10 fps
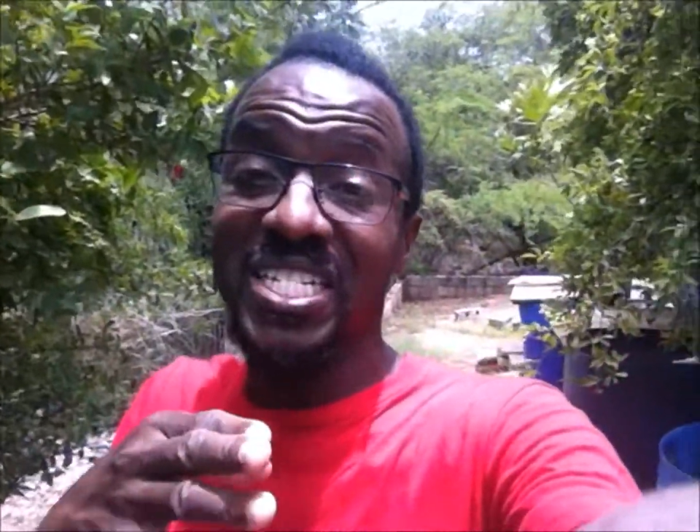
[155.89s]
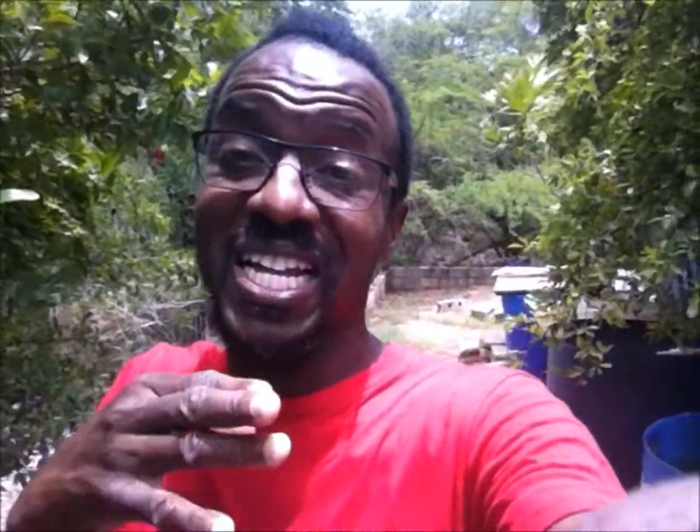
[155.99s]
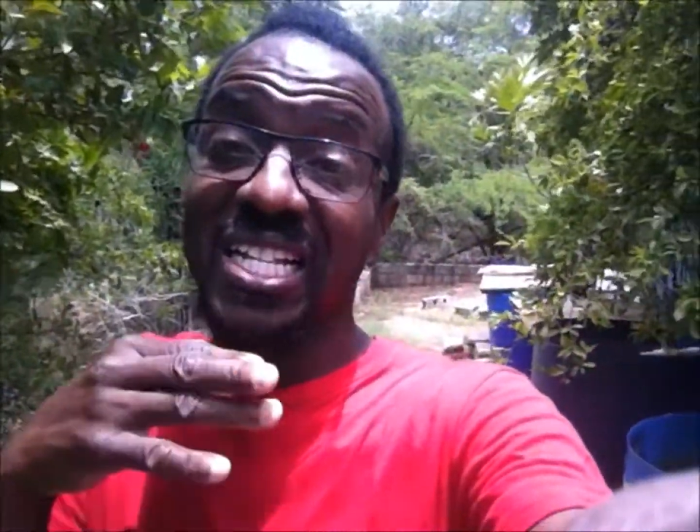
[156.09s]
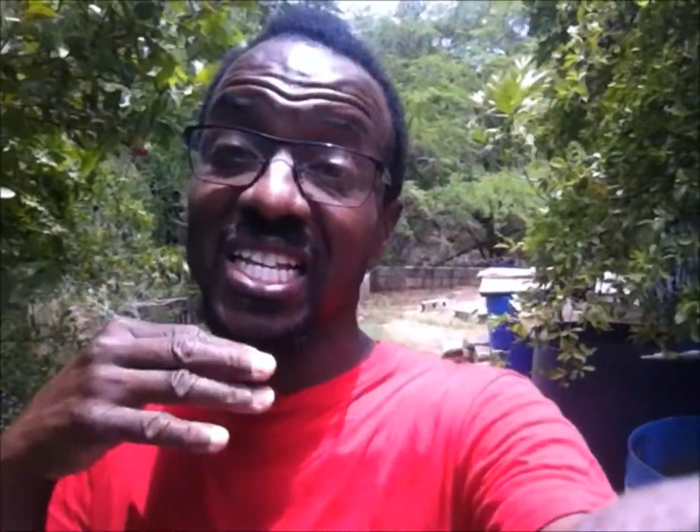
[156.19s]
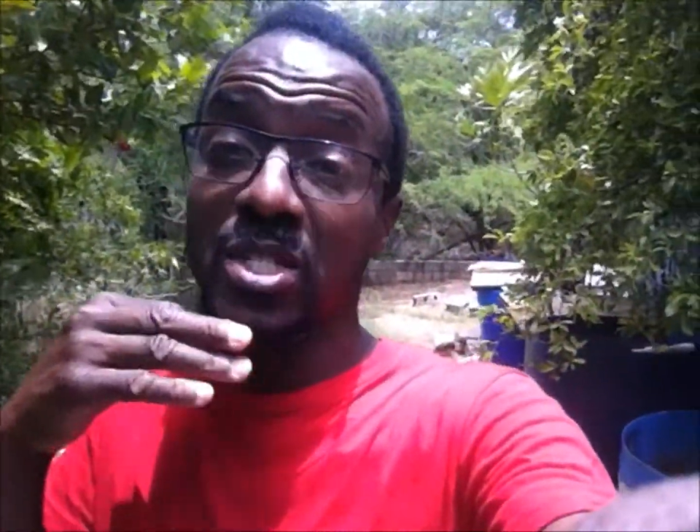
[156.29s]

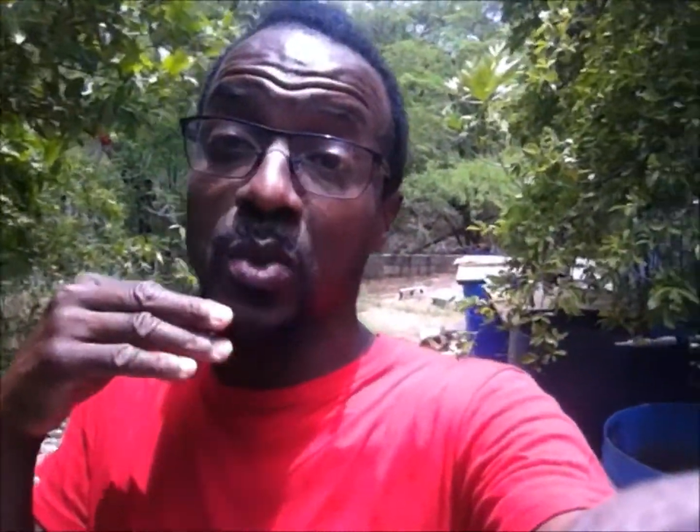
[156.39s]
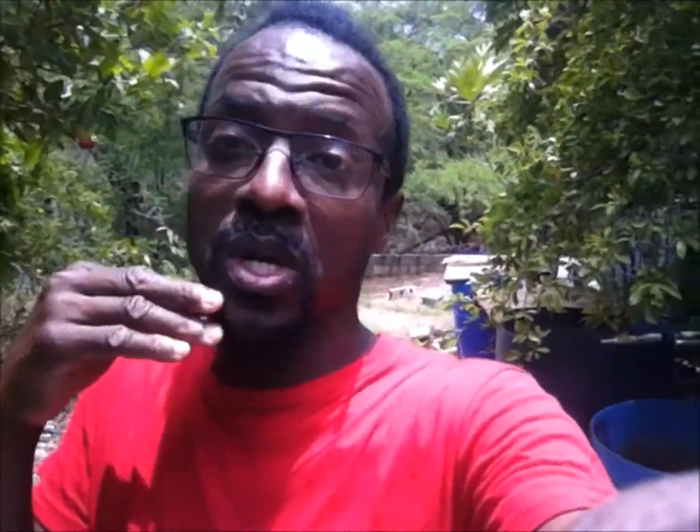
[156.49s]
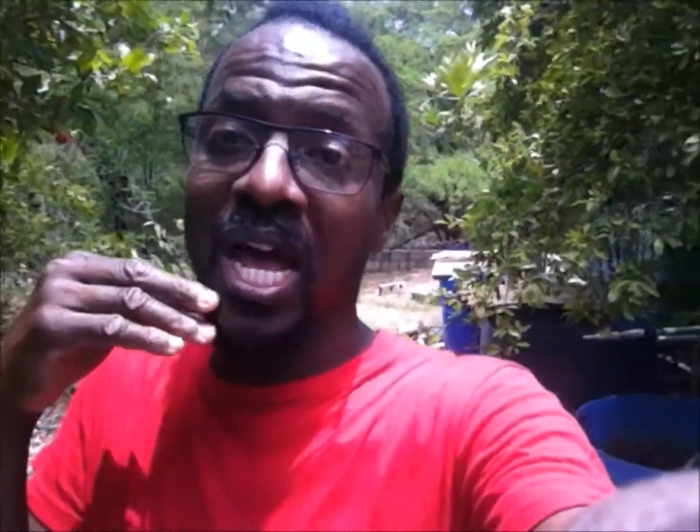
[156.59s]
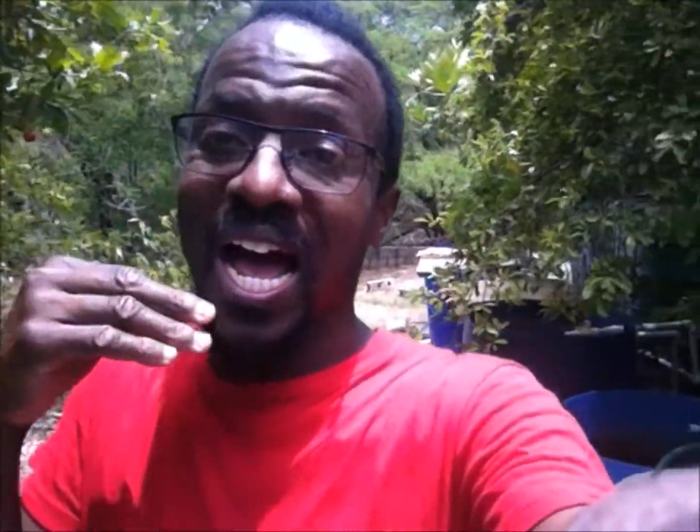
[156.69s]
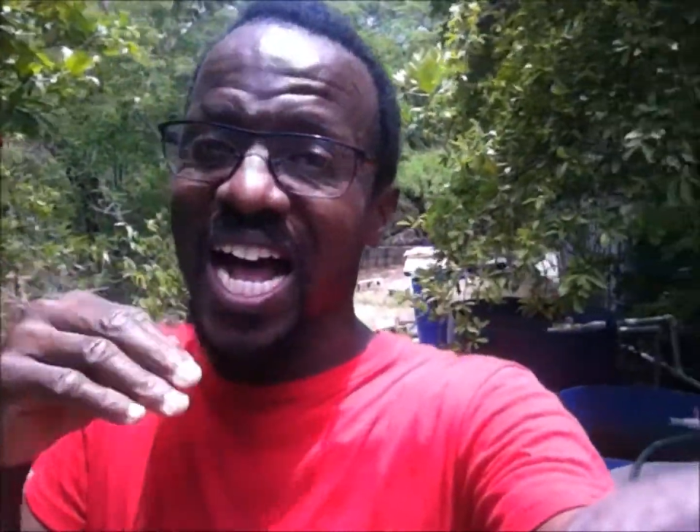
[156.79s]
is that it
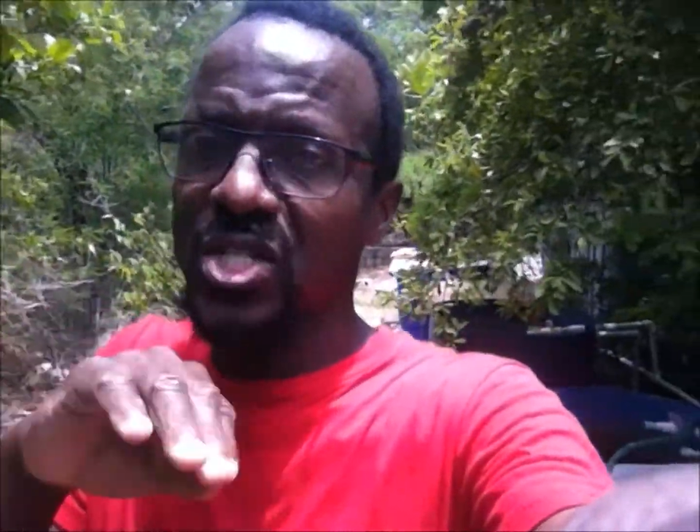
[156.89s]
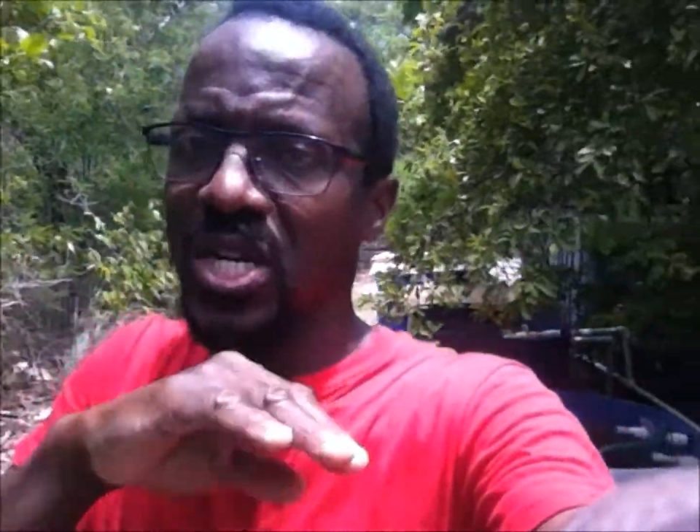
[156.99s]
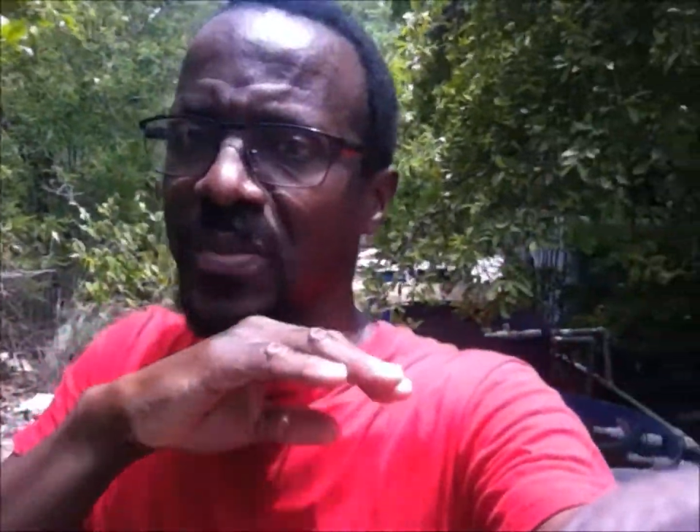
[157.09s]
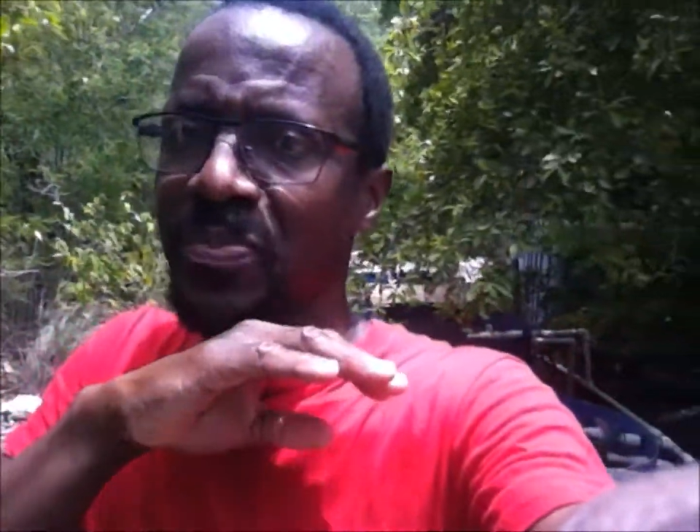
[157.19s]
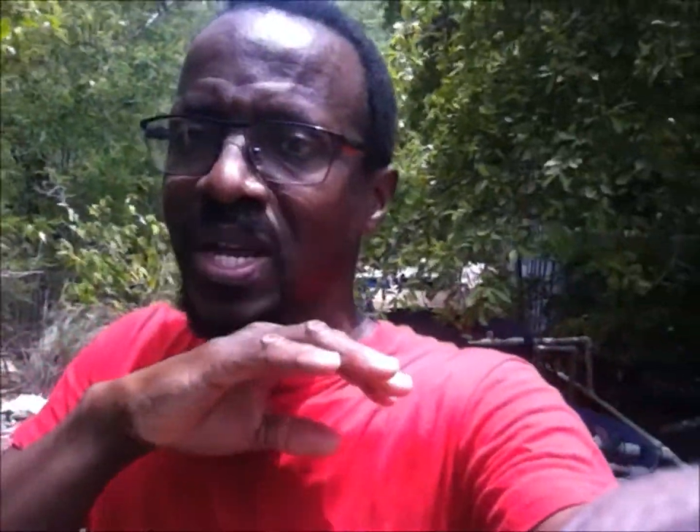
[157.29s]
will
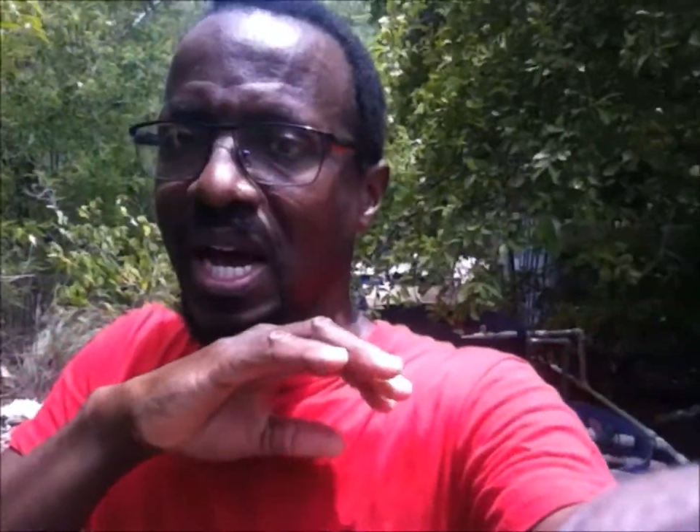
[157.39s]
actually